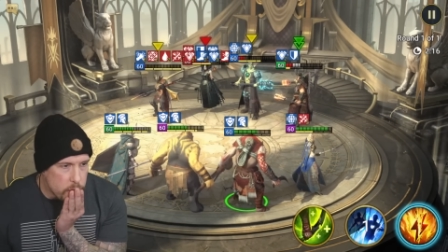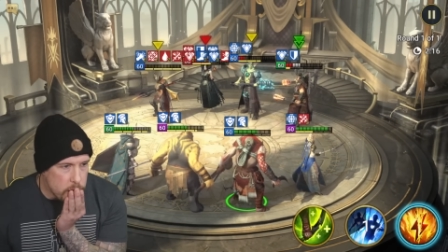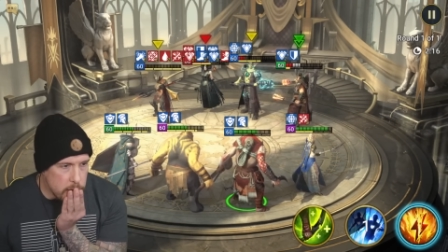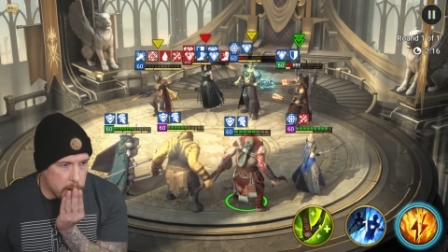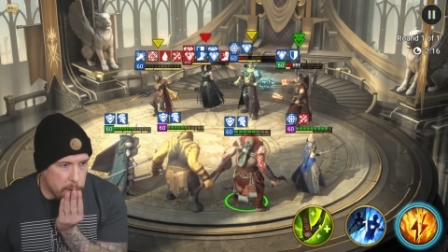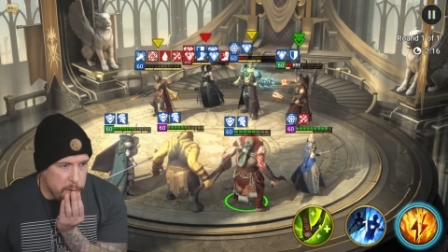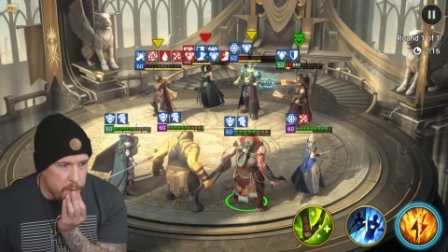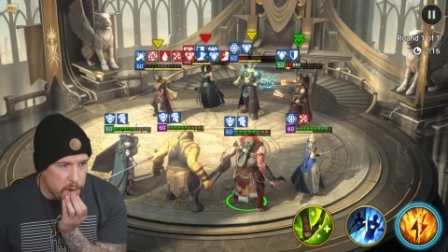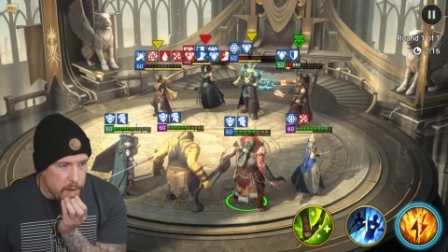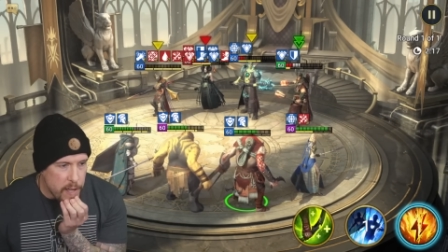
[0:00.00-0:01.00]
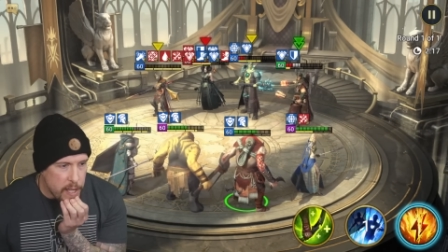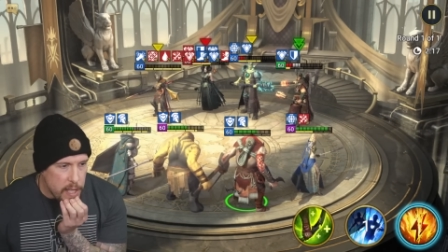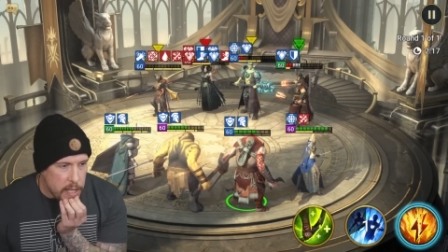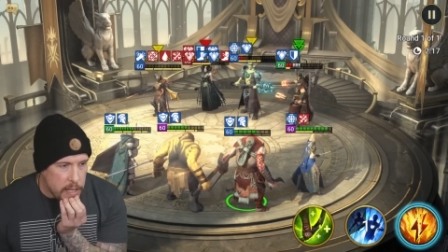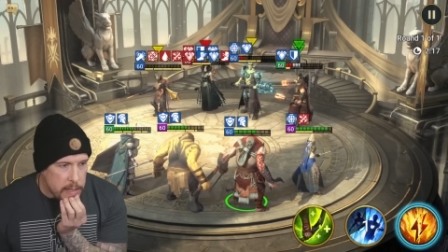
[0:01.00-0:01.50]
Oof.
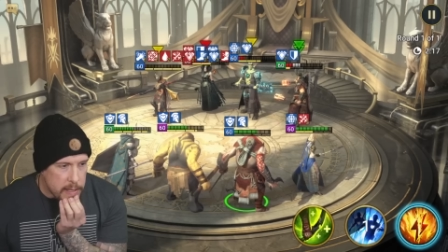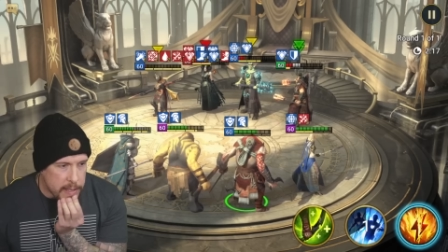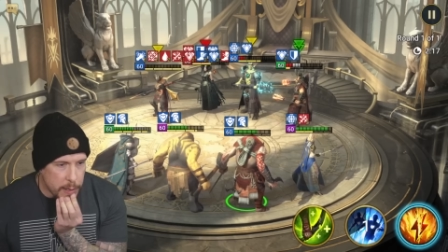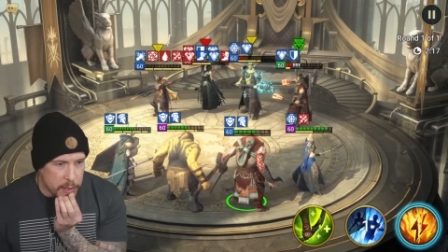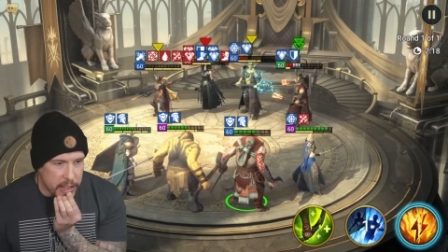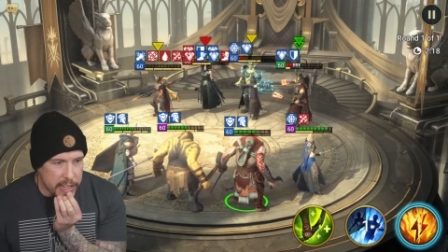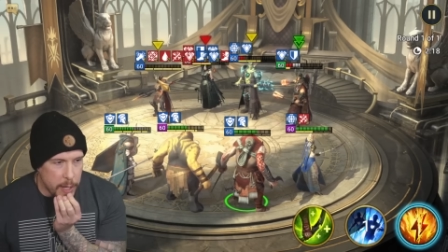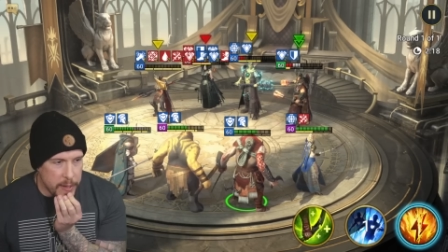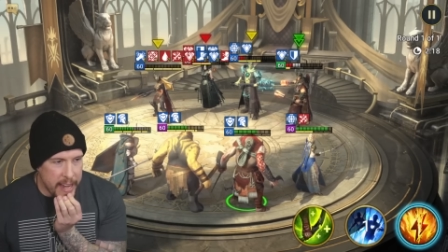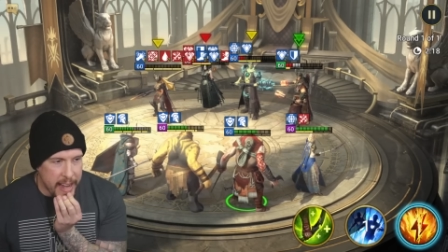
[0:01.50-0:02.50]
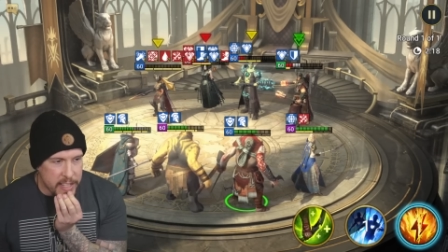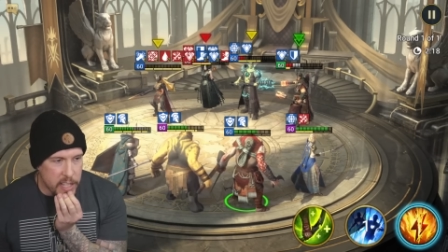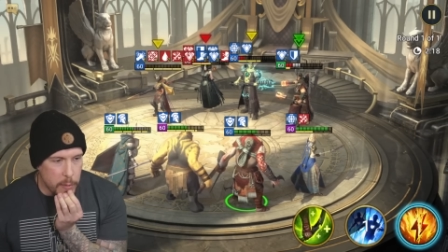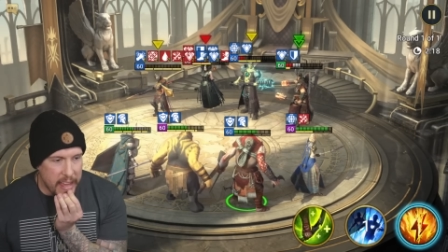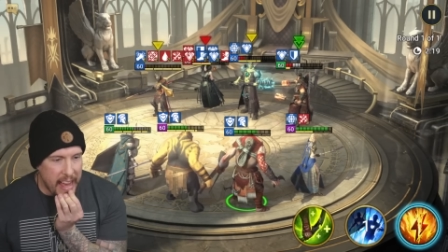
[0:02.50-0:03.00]
Syl's going to go next,
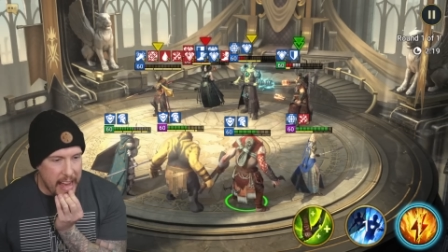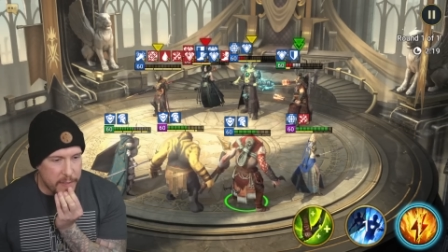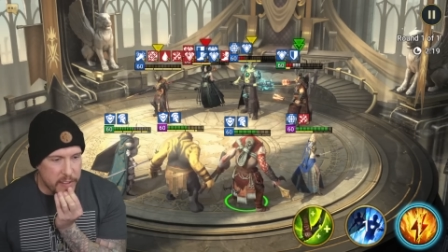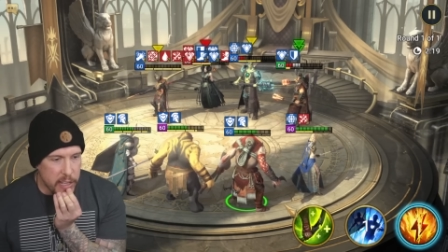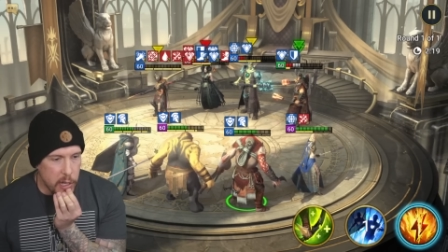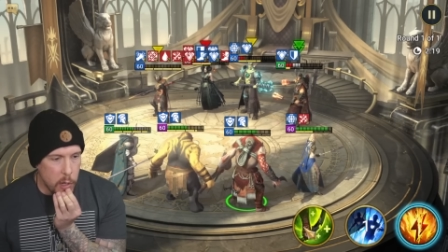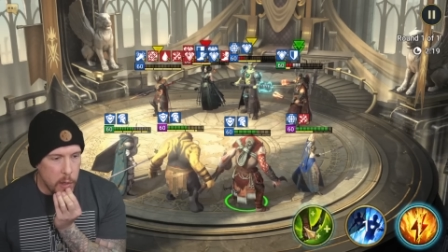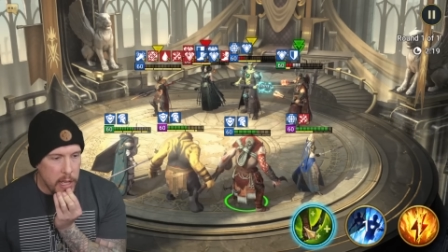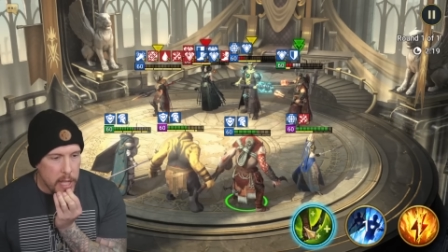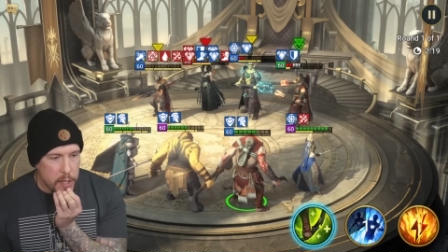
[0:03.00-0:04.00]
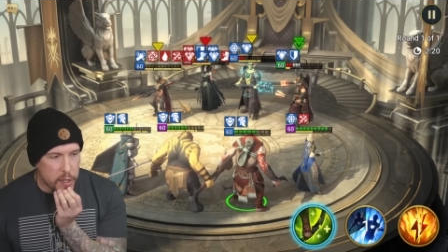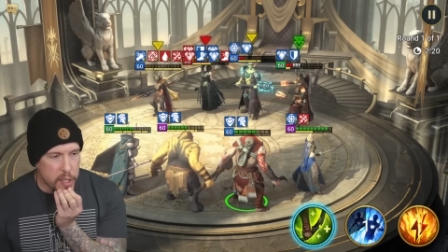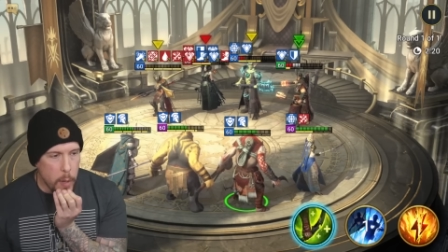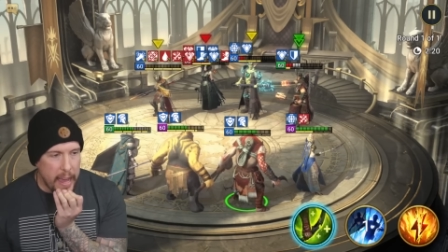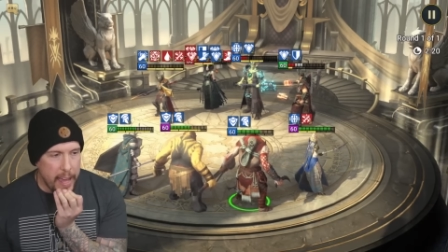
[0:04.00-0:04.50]
so we have to go... Let's just
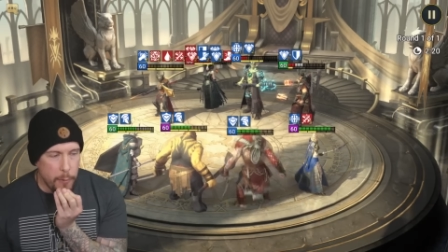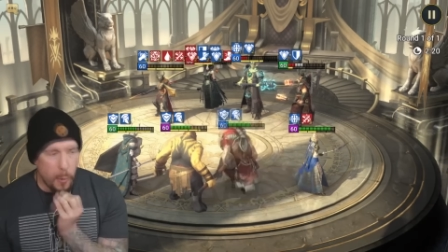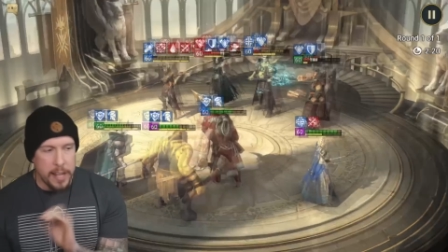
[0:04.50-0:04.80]
go A1